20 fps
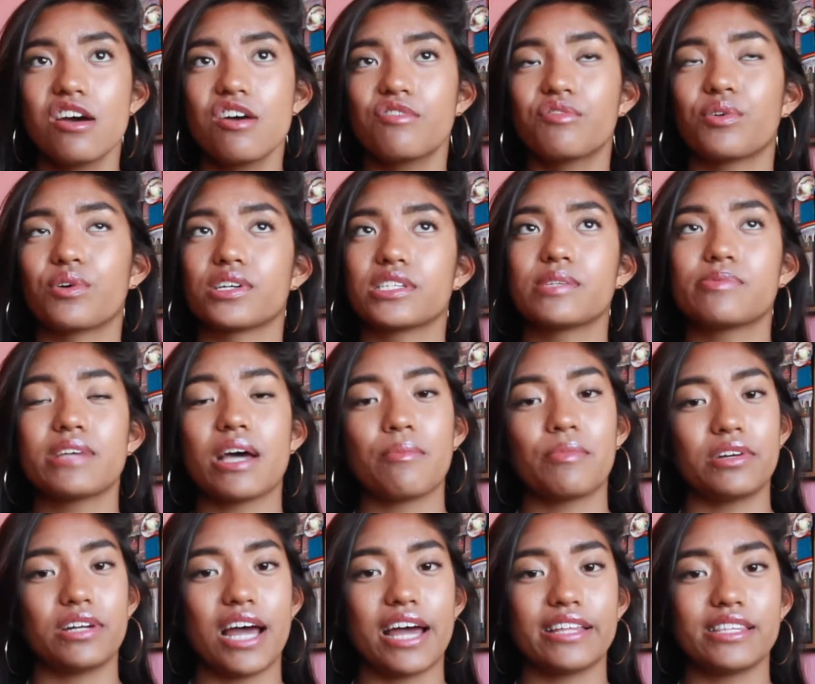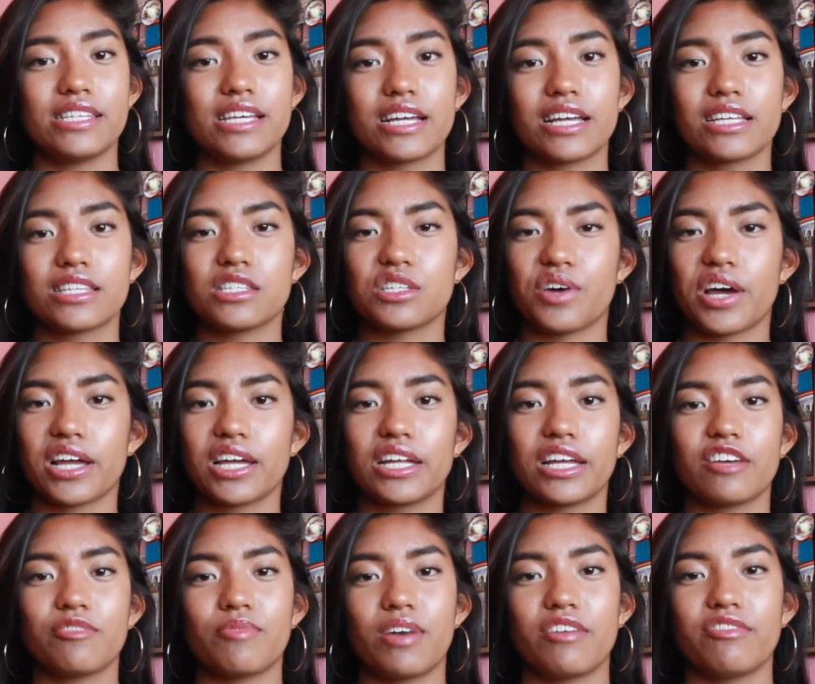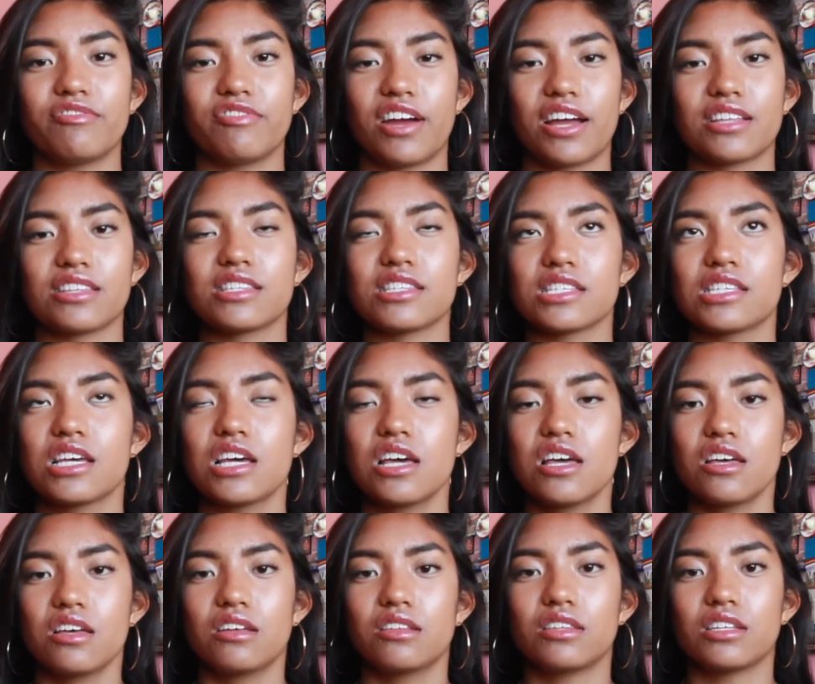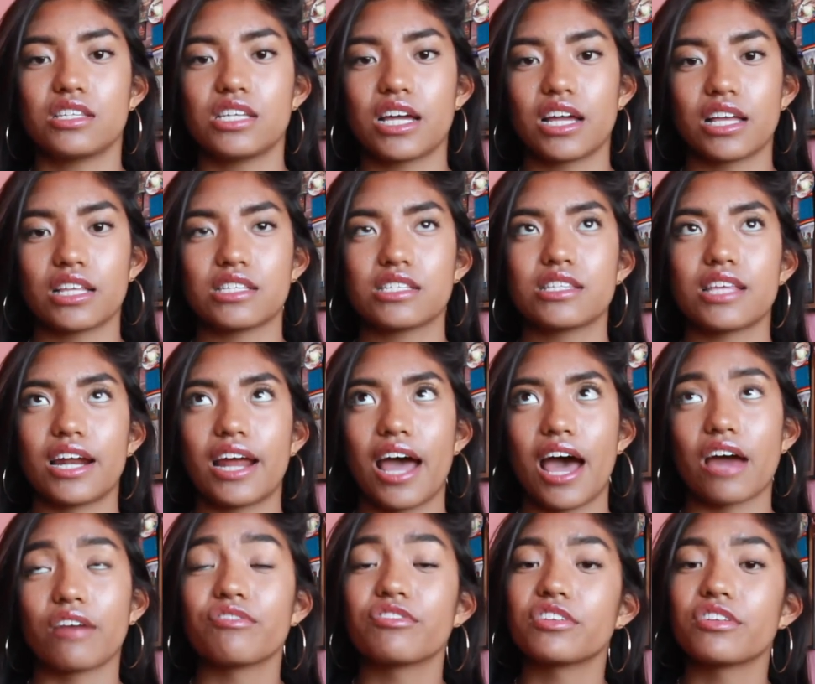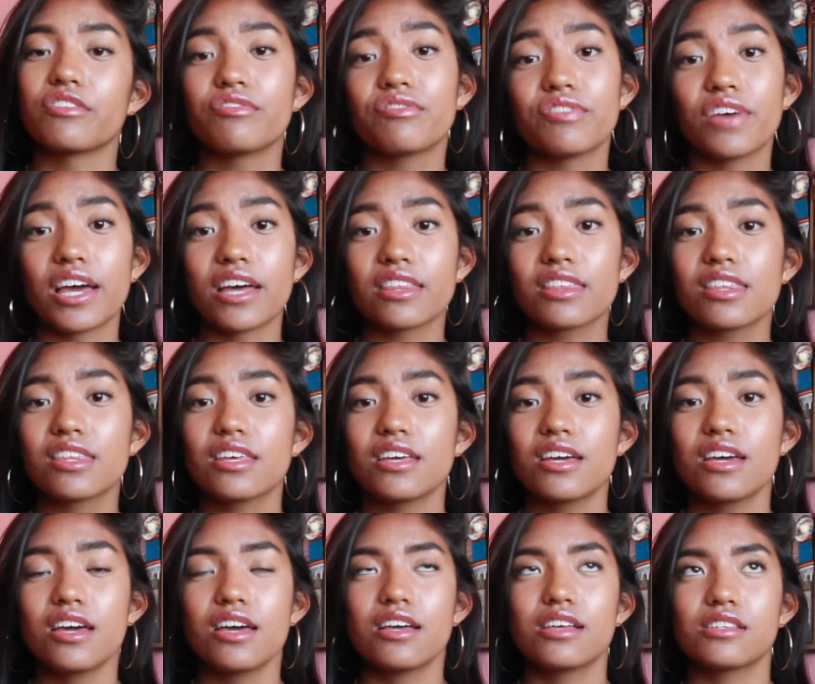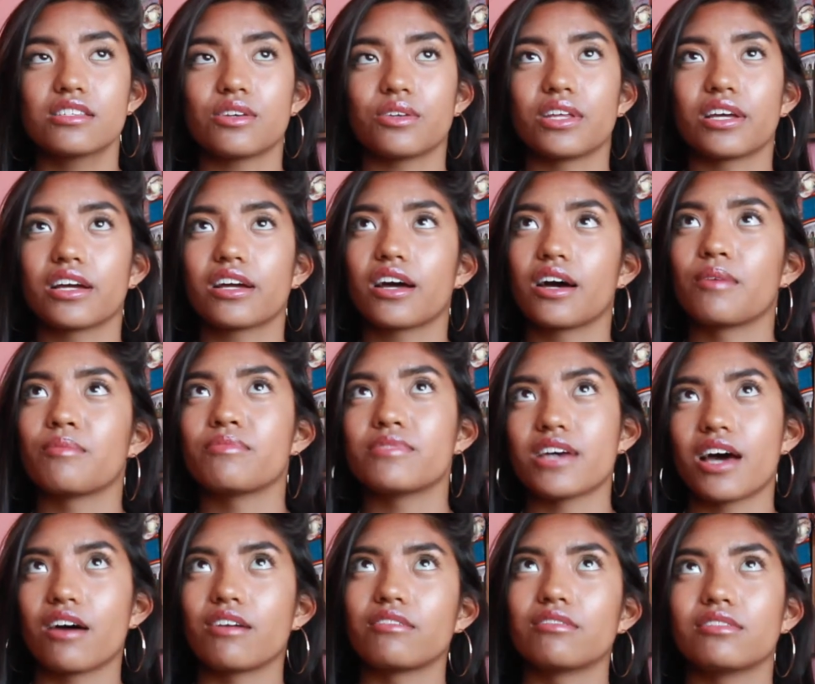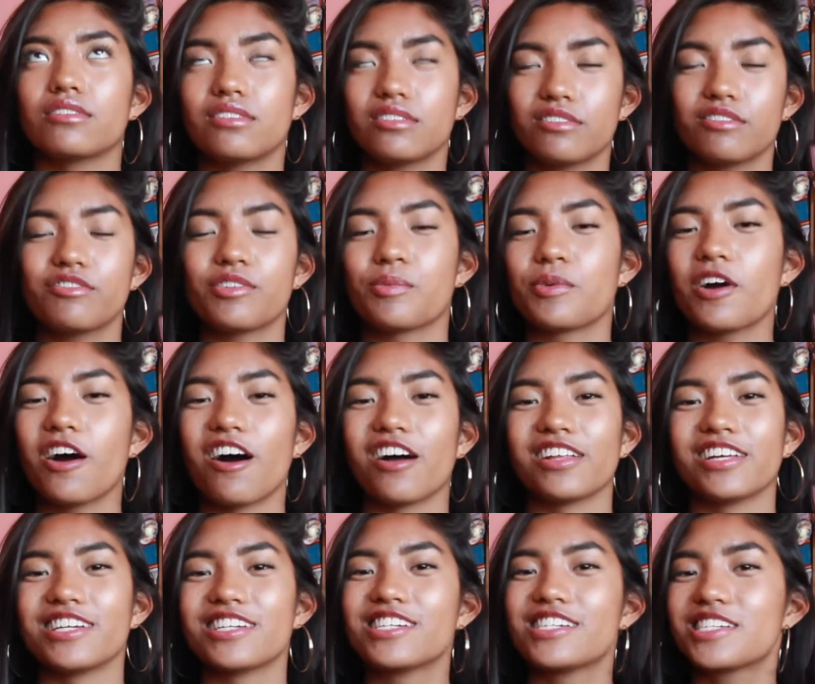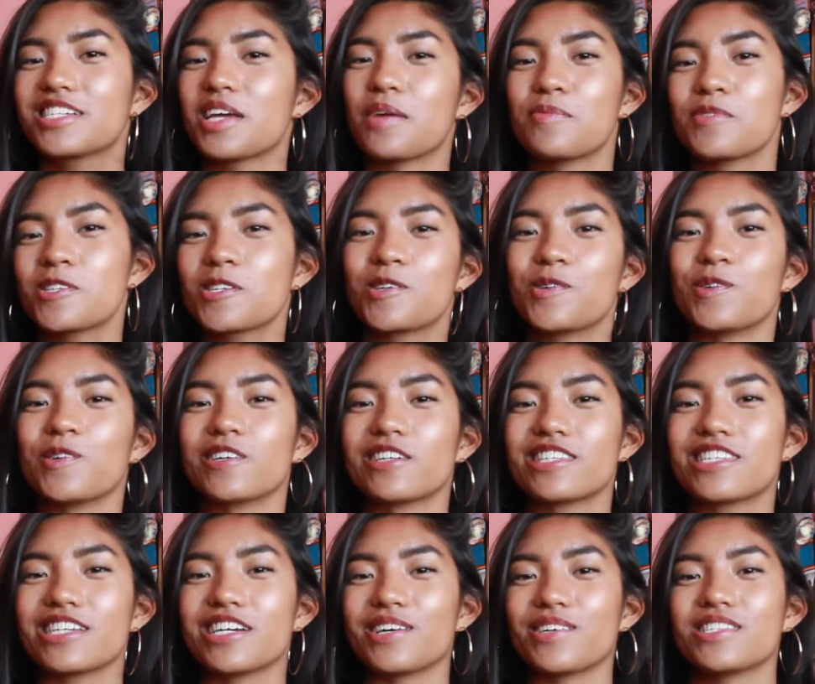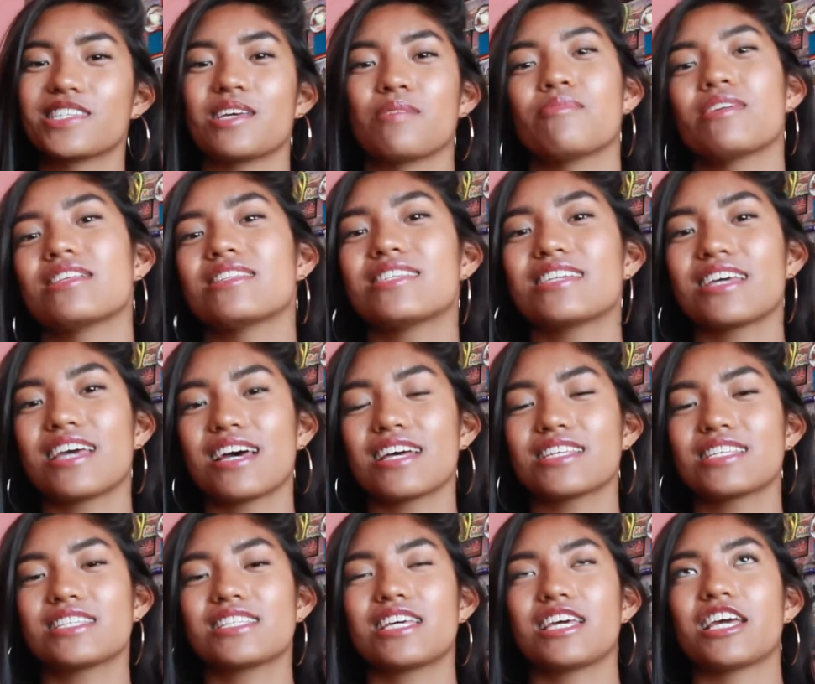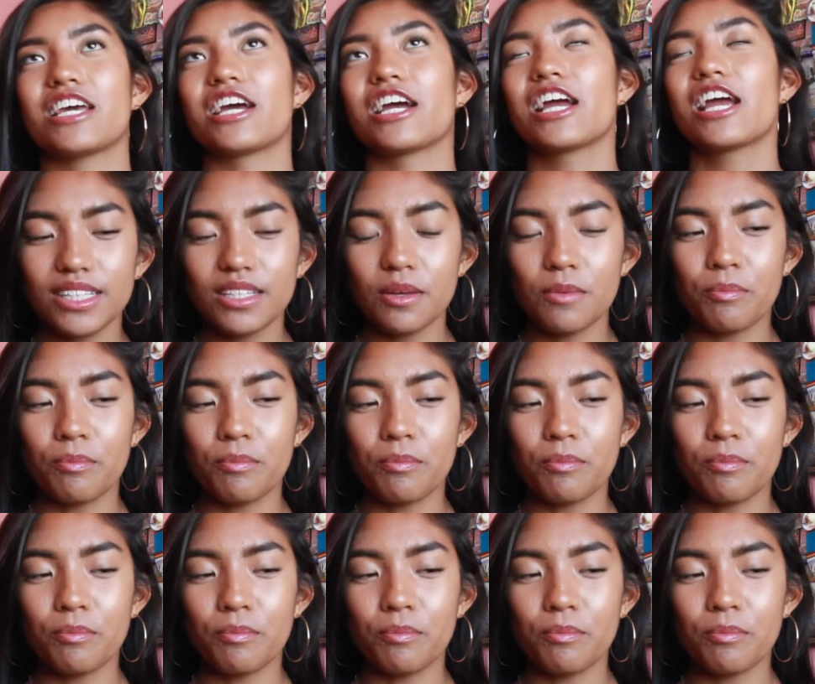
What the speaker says: for September 9 tickets, so I could give my friends the tickets that I had for the 5th so they could come down from college, skip school to go see BTS here.